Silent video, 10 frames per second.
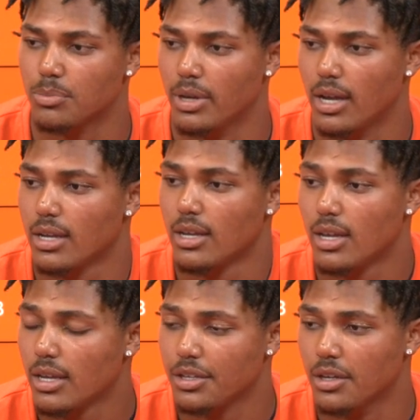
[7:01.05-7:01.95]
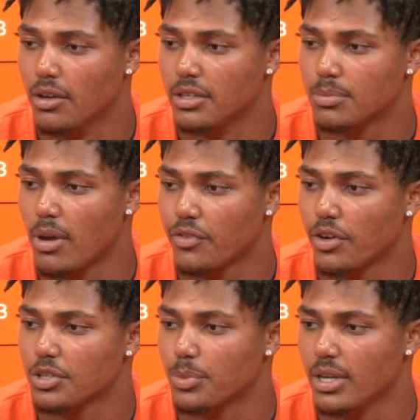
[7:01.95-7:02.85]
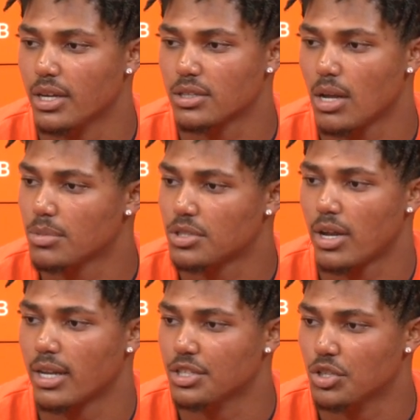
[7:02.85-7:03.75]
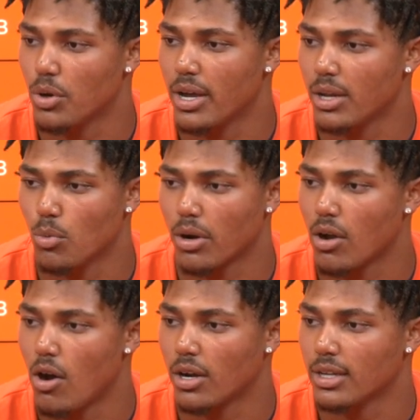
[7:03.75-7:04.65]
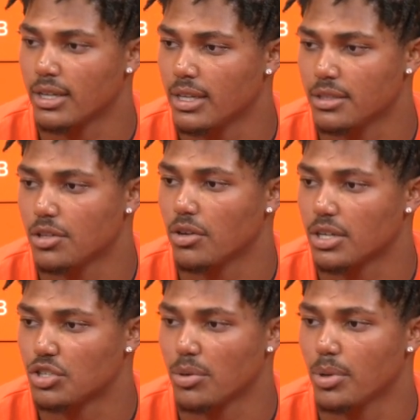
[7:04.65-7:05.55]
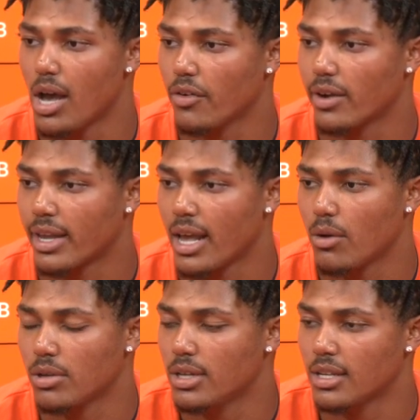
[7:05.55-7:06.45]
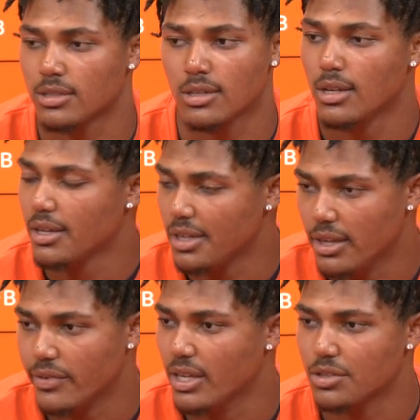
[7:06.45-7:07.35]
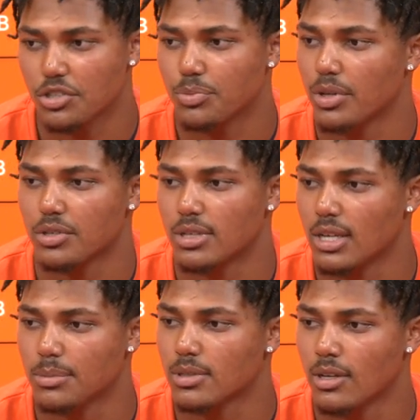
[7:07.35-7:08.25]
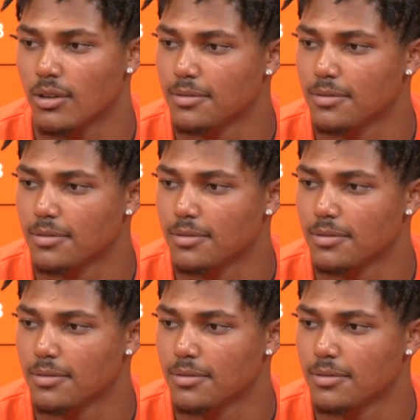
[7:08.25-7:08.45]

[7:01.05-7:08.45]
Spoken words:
But, you know, it's my freshman year, so I'm just trying to enjoy it and work hard and, you know, contribute however I can, whether that's defense or special teams, so.